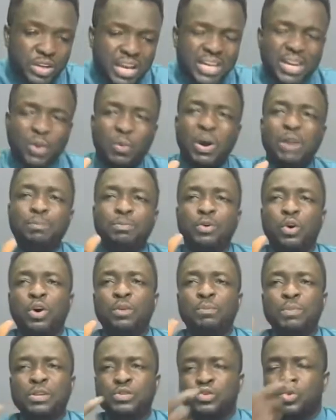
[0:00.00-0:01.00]
And the word
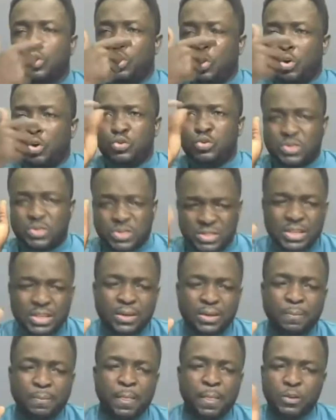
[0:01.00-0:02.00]
behold means to look, to see,
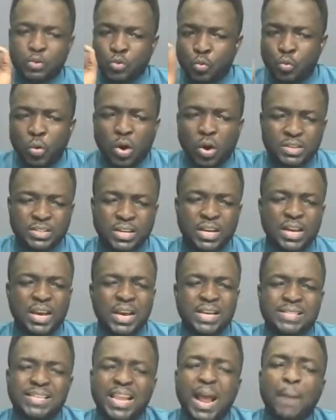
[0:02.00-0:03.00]
to watch.
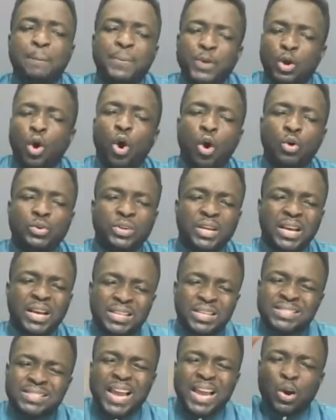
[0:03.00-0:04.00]
He said, and behold,
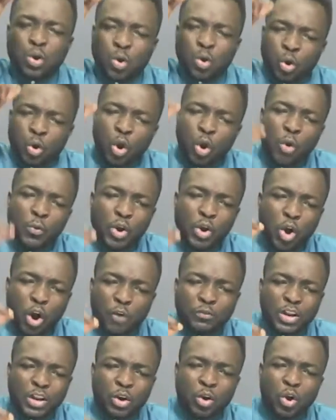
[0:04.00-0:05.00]
the glory
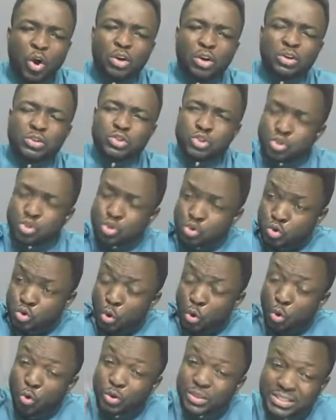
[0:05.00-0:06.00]
of the Lord
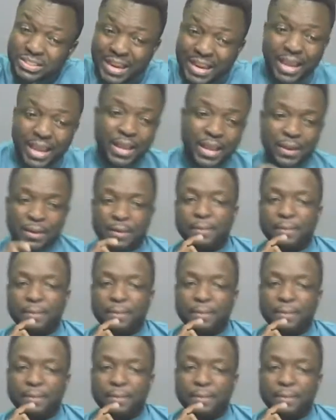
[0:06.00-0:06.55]
stood there.